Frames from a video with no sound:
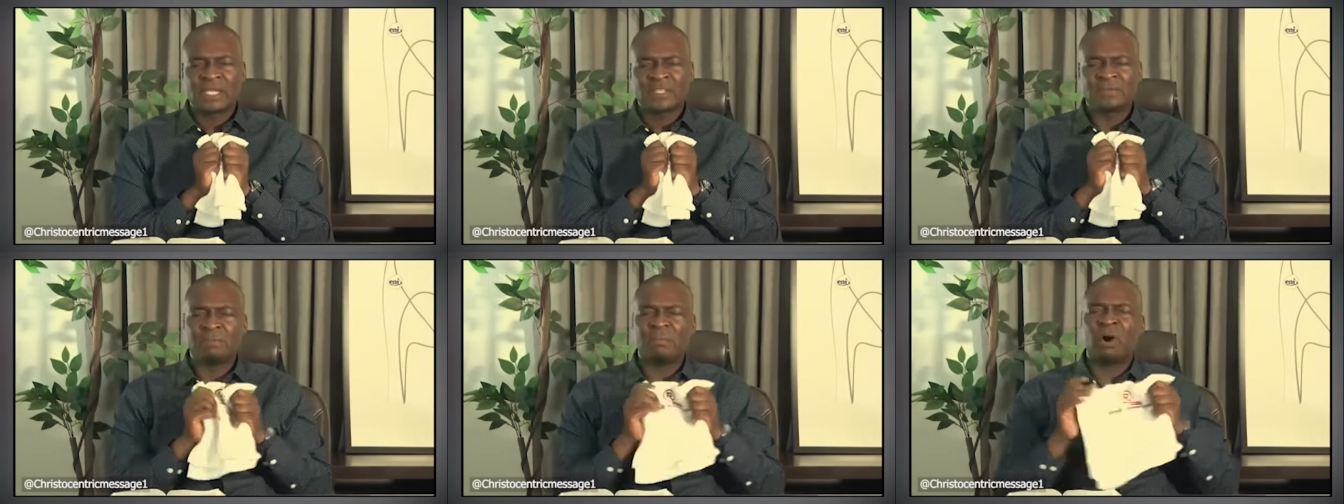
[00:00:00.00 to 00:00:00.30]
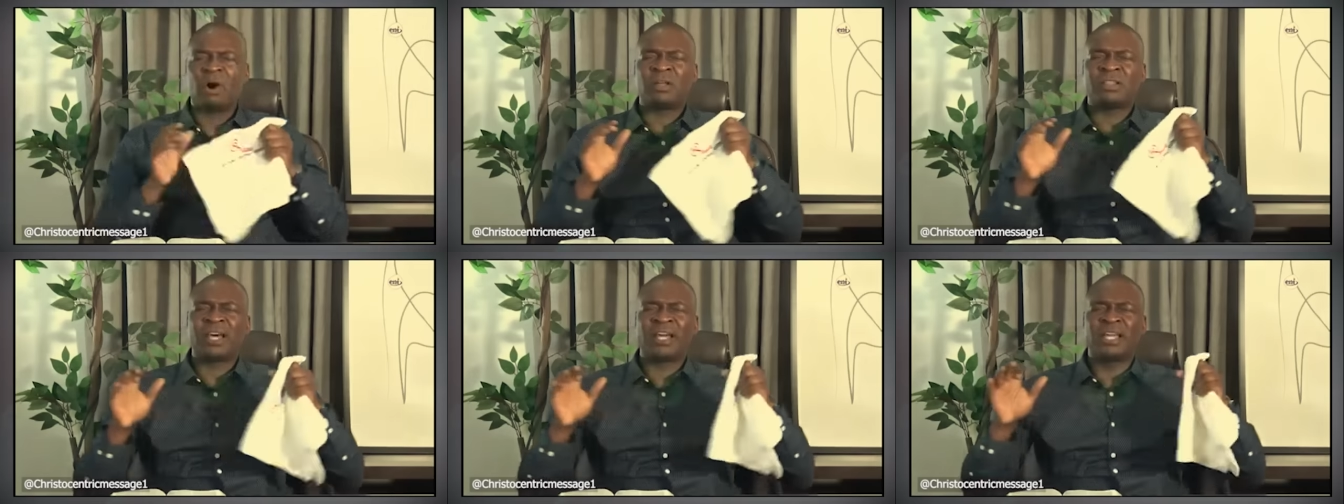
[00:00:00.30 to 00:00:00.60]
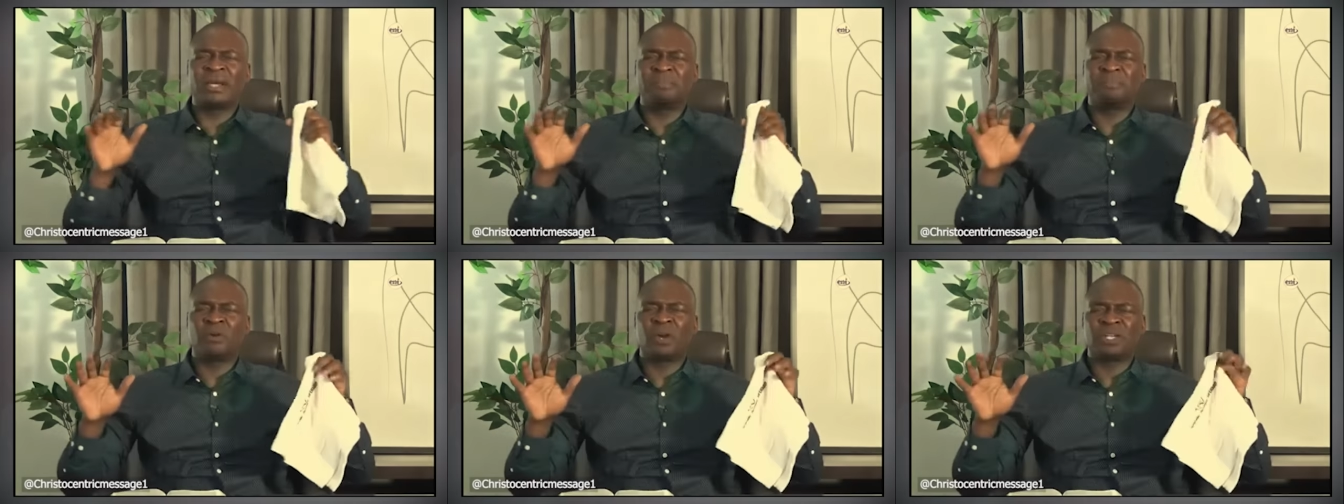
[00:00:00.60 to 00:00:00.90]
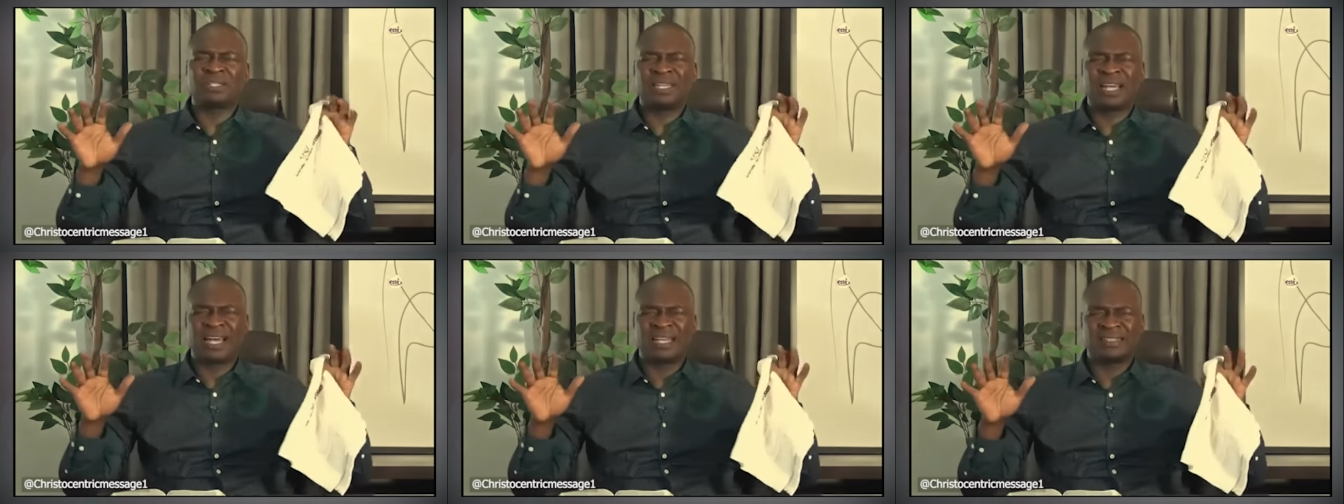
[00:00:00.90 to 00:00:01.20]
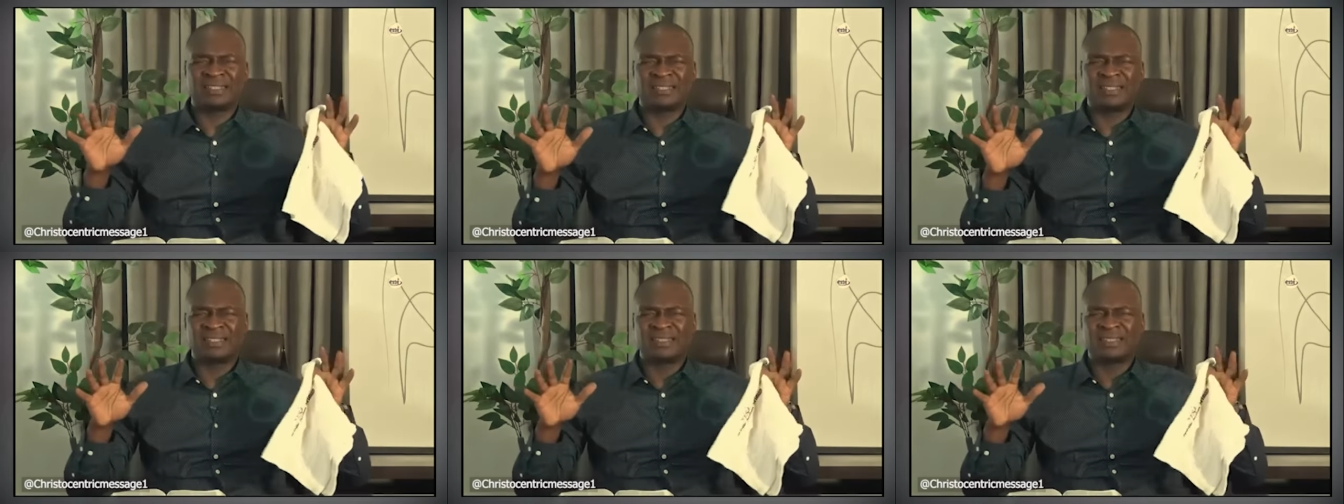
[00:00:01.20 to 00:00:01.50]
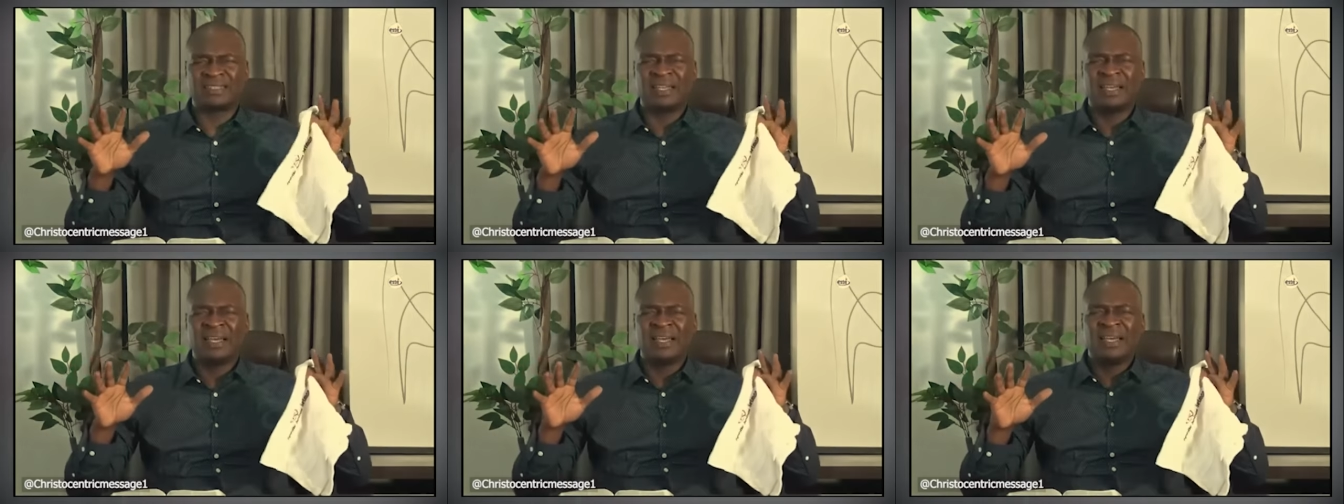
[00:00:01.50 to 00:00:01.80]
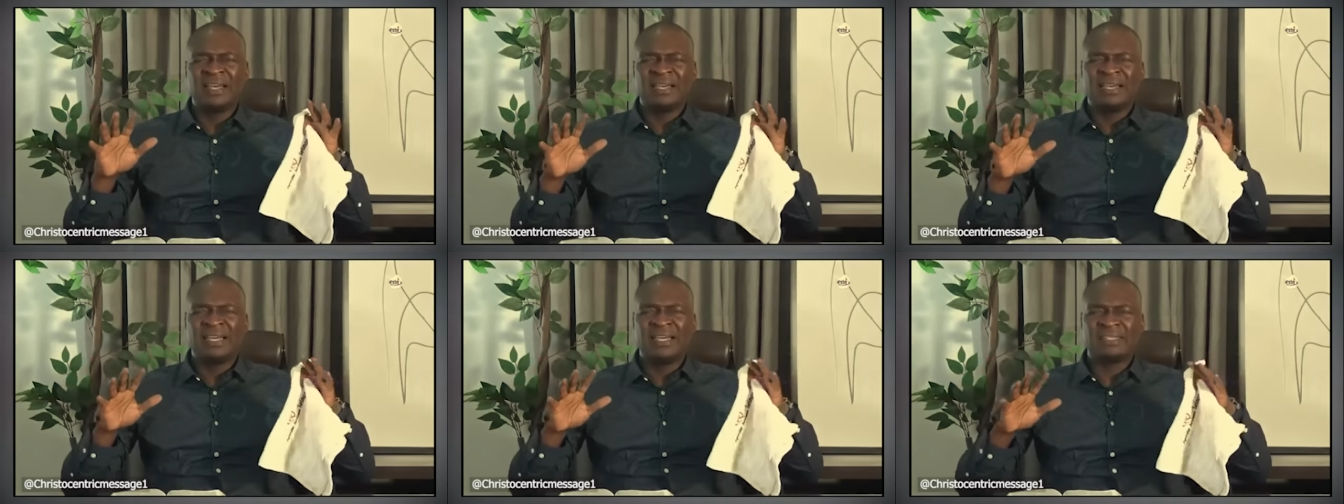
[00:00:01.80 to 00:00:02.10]
It's more than a broadcast, it's,
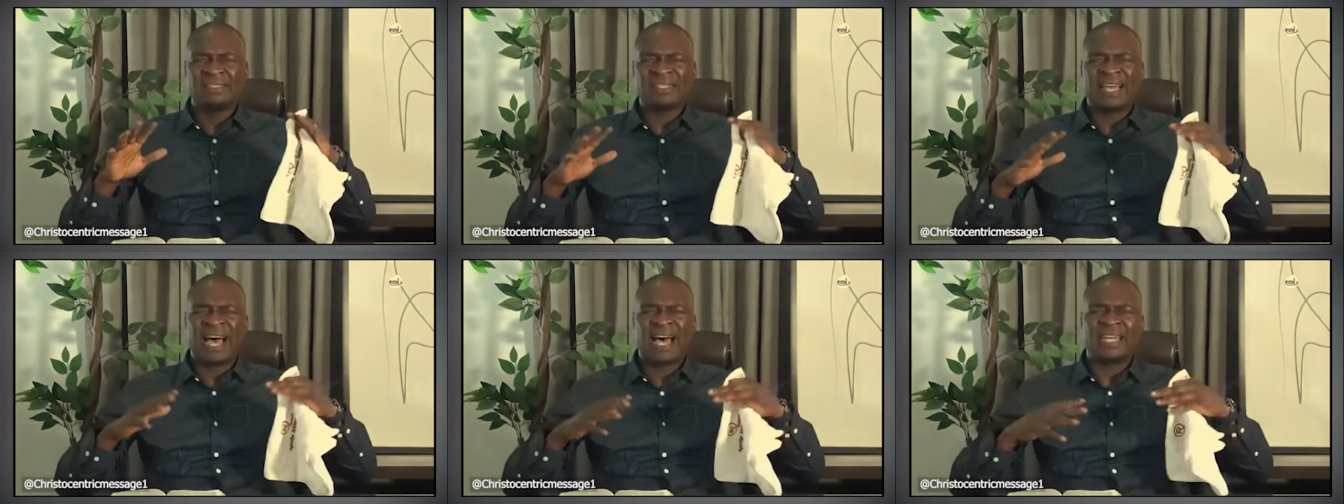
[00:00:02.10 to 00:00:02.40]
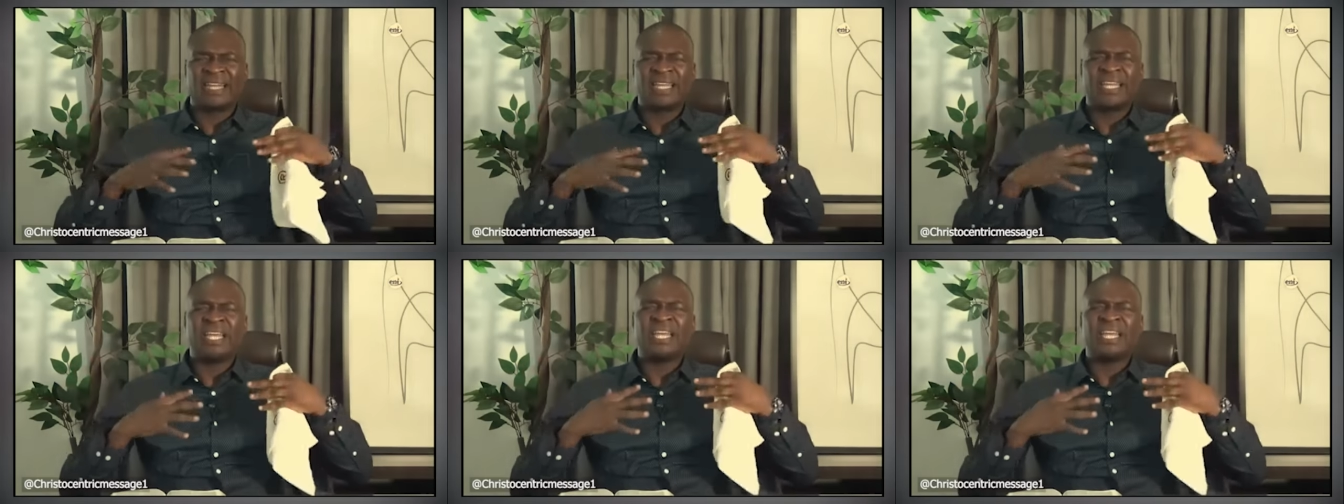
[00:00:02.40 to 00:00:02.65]
is an